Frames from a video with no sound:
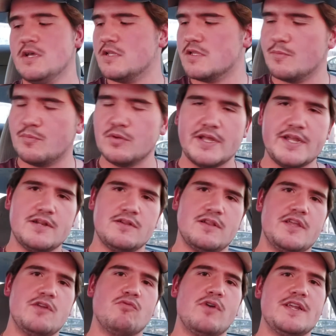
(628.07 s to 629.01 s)
the
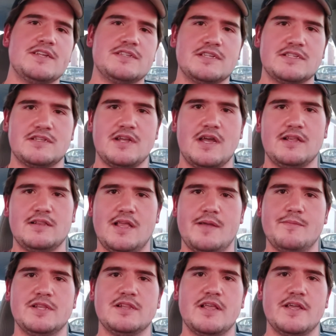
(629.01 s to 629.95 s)
blatantly racist Don
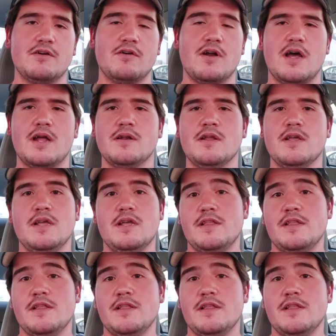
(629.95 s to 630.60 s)
Lemon later on.